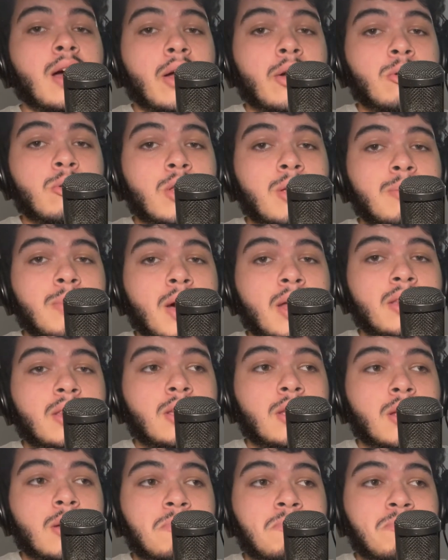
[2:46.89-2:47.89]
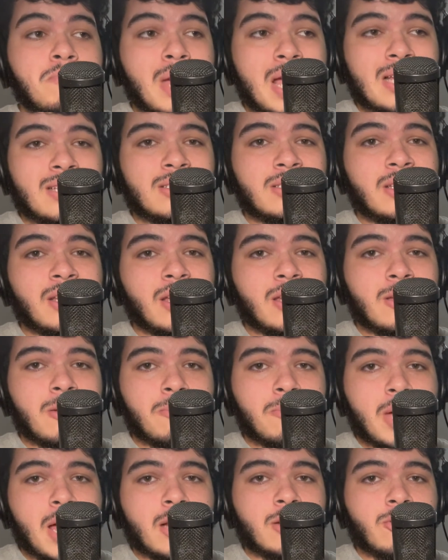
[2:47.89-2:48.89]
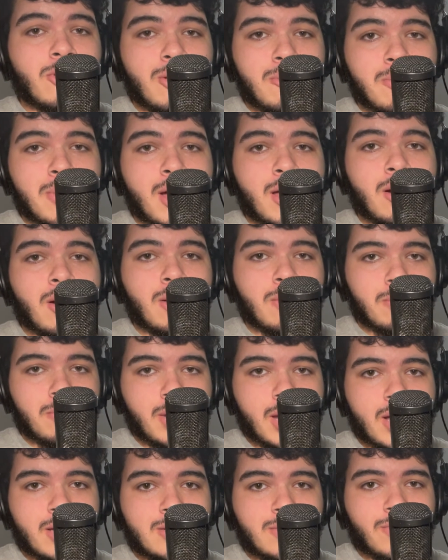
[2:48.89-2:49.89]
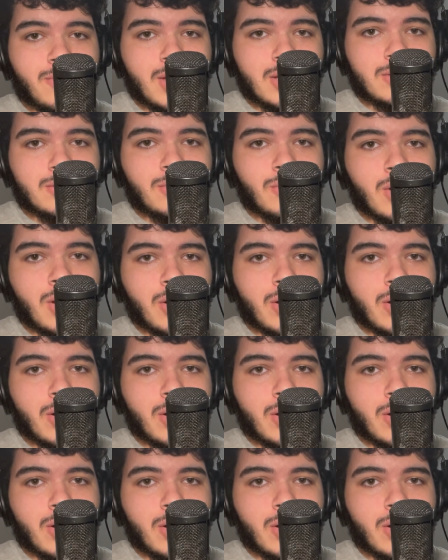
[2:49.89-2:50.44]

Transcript: I only bought the basic pack you can buy it on Bias FX 2.